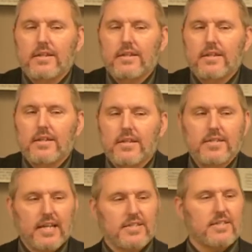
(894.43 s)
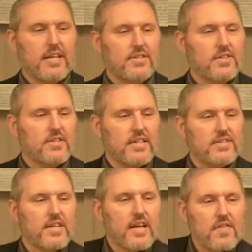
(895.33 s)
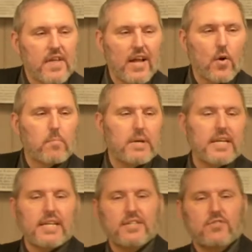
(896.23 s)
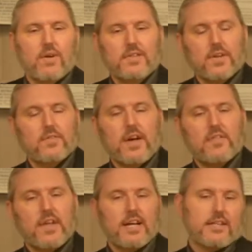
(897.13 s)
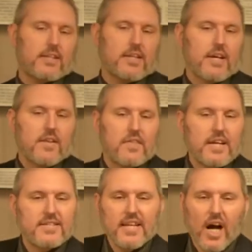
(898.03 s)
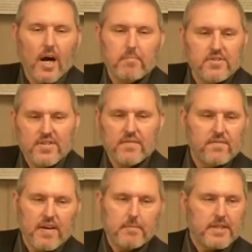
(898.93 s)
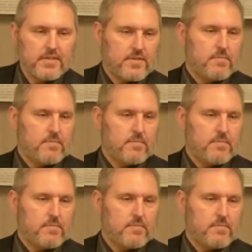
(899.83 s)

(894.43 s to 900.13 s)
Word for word: Because that's that's that's that obedience right there. That that that is the opposite of feminism.